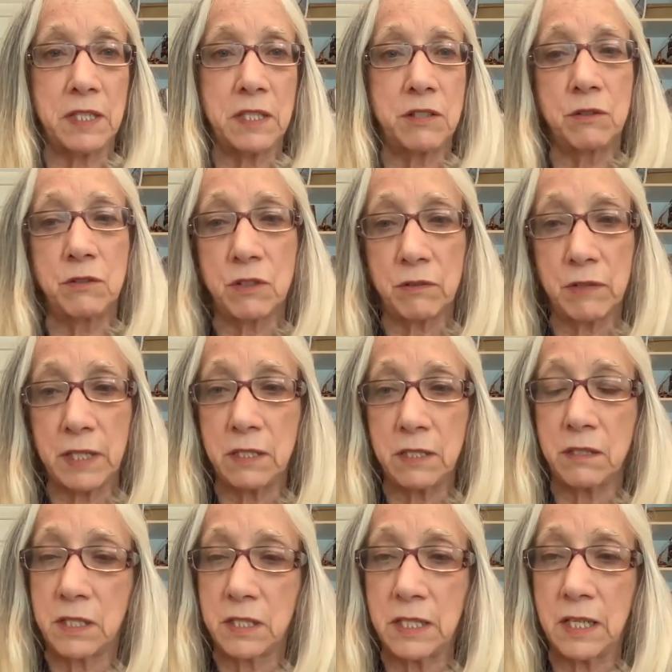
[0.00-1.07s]
to donate
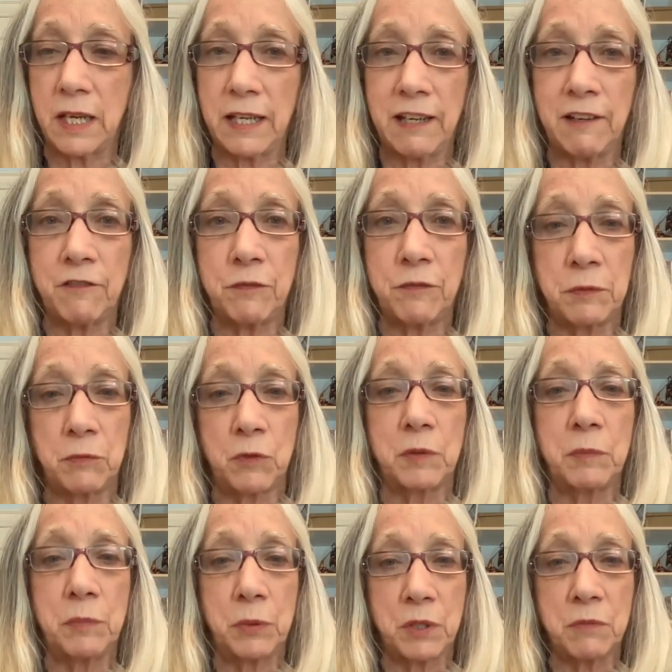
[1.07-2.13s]
to CAF, but
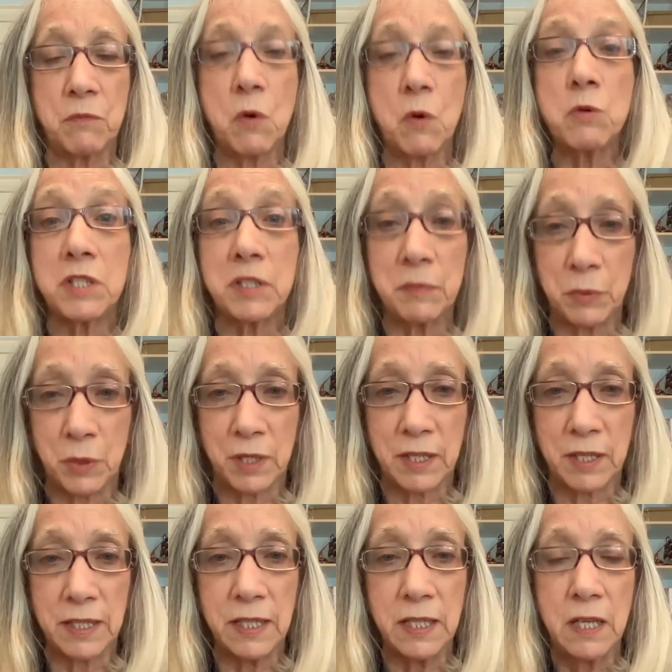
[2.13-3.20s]
most
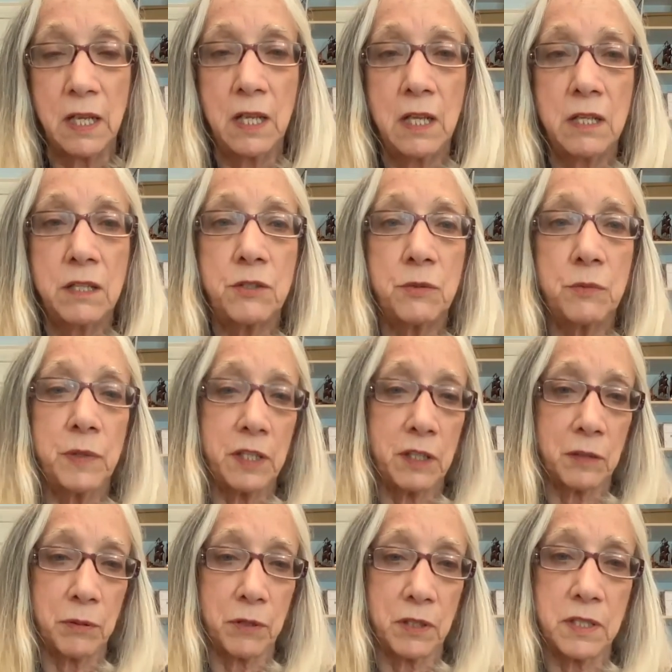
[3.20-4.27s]
importantly, to read
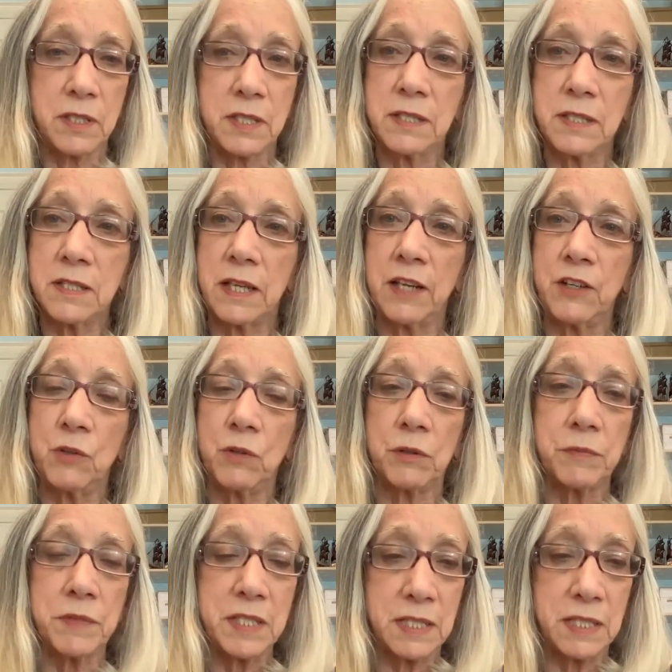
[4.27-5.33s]
our bulletins, and you will
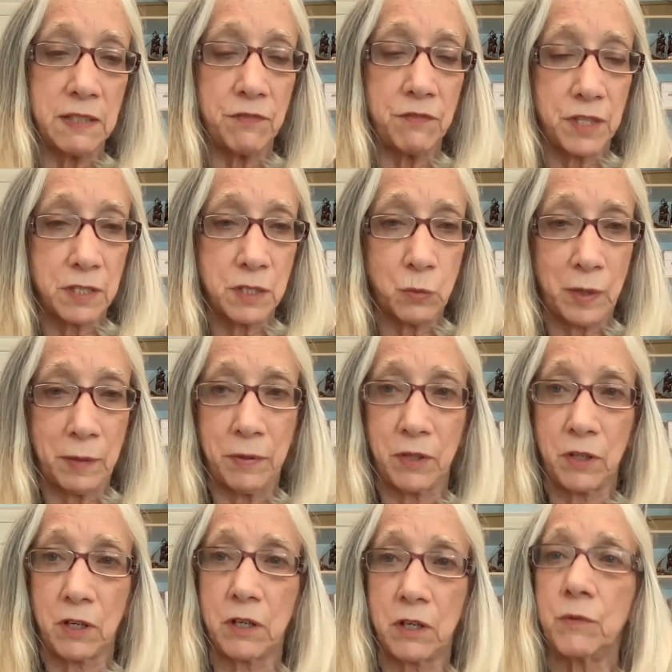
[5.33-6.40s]
receive this
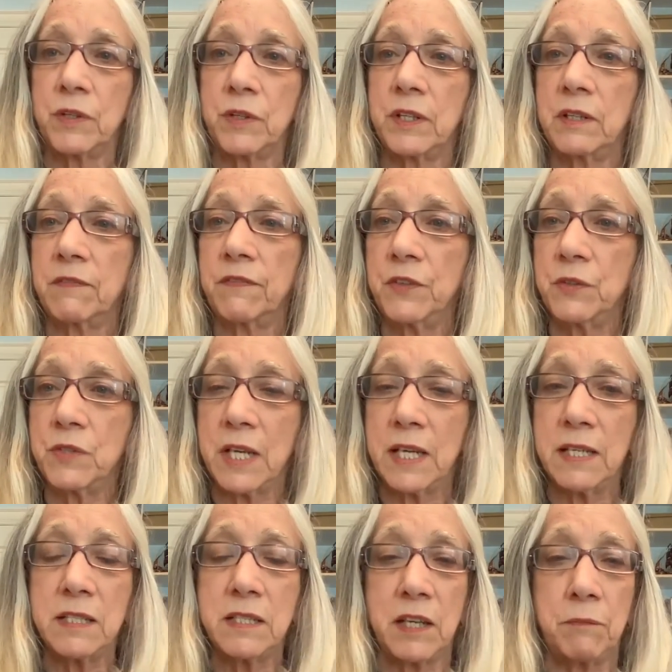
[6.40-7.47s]
webinar within a few
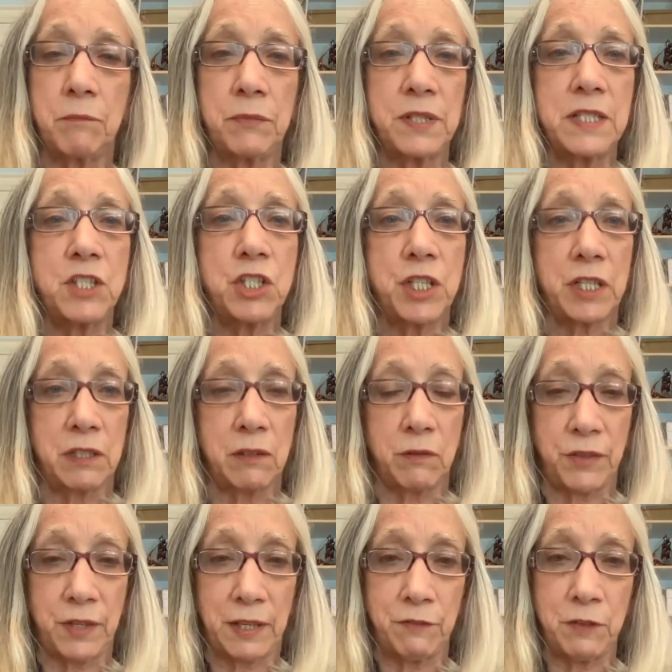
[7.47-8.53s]
days, and please share it
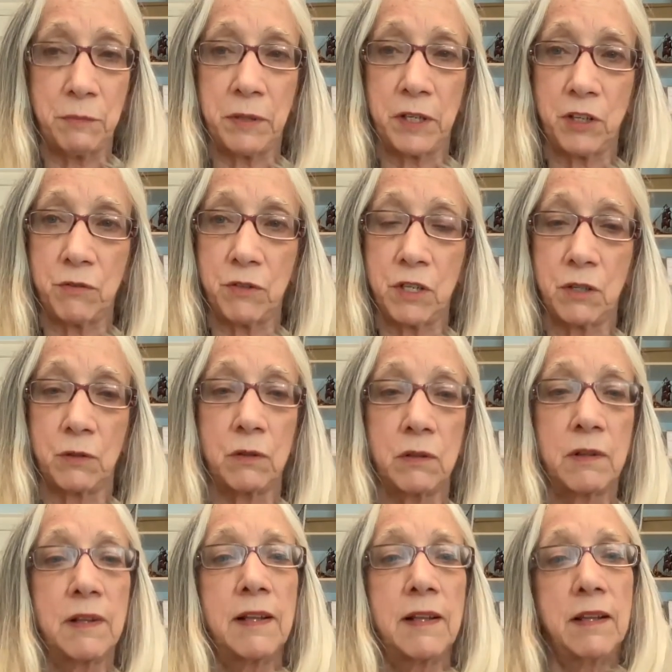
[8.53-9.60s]
with everybody you know.
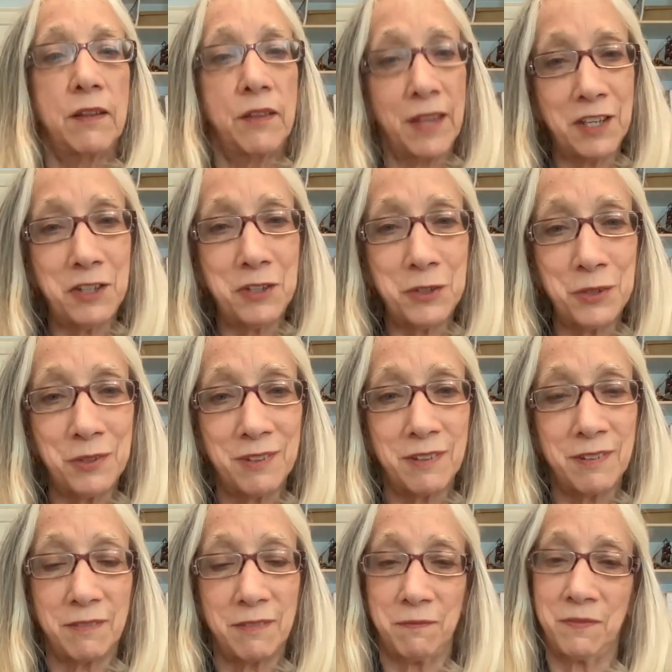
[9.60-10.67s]
Thank you,
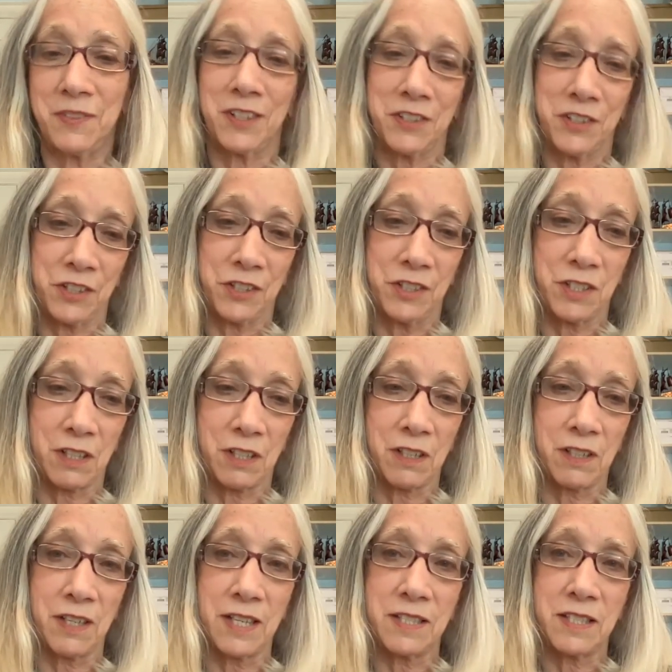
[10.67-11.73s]
Dr.
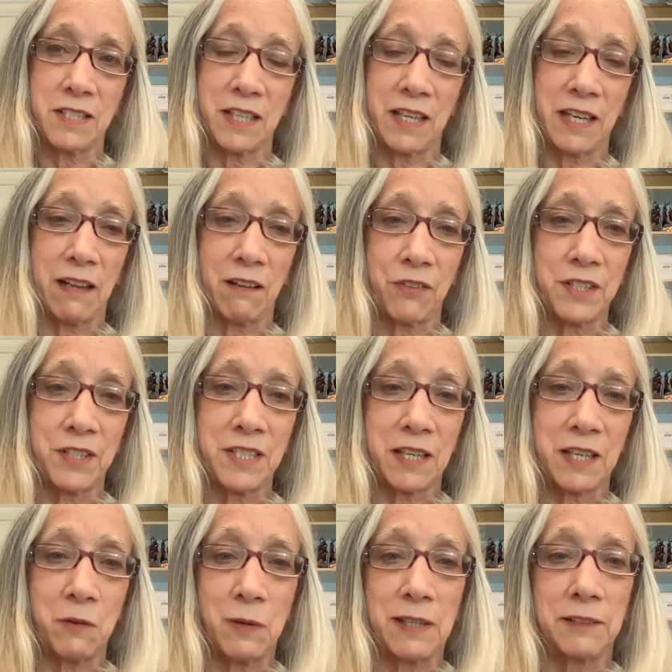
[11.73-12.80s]
Kedar, and stay healthy,
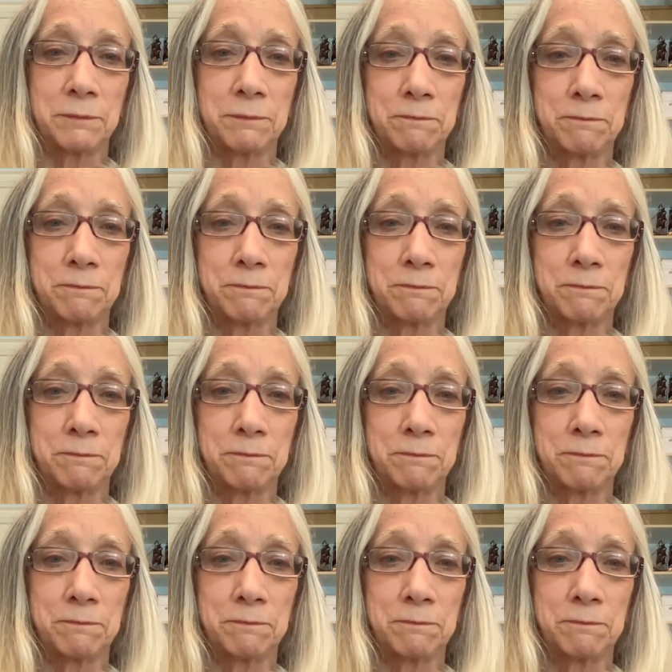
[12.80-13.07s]
stay well.